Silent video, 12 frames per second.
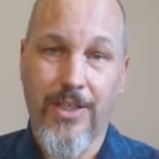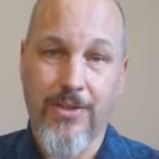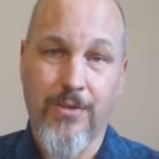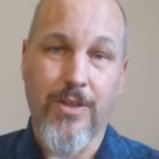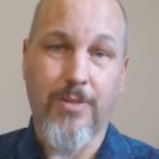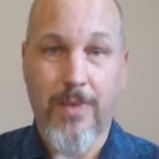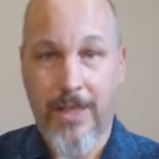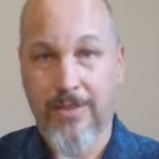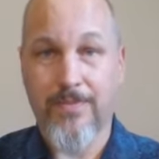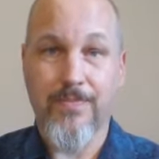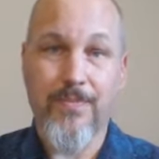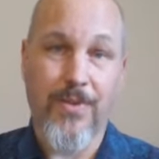It's a
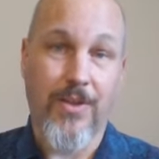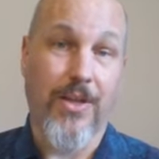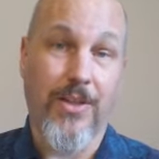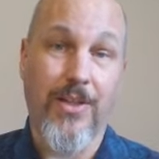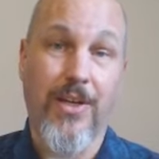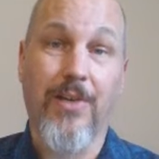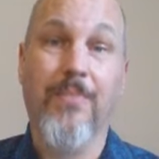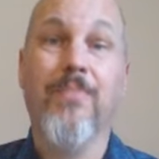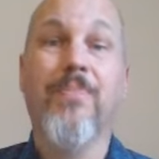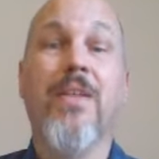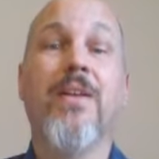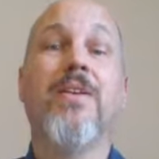respect thing there.
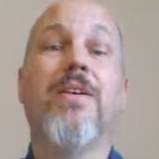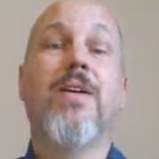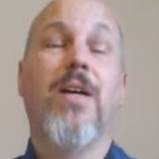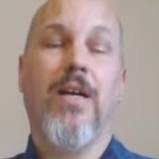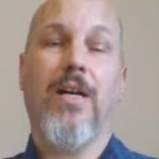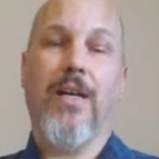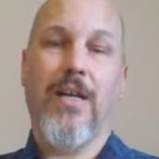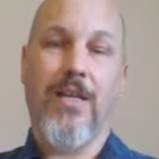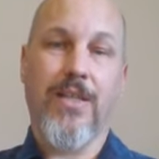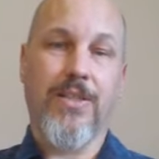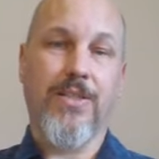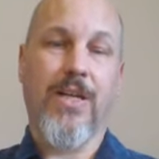
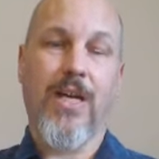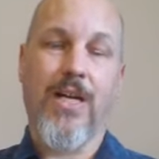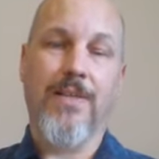And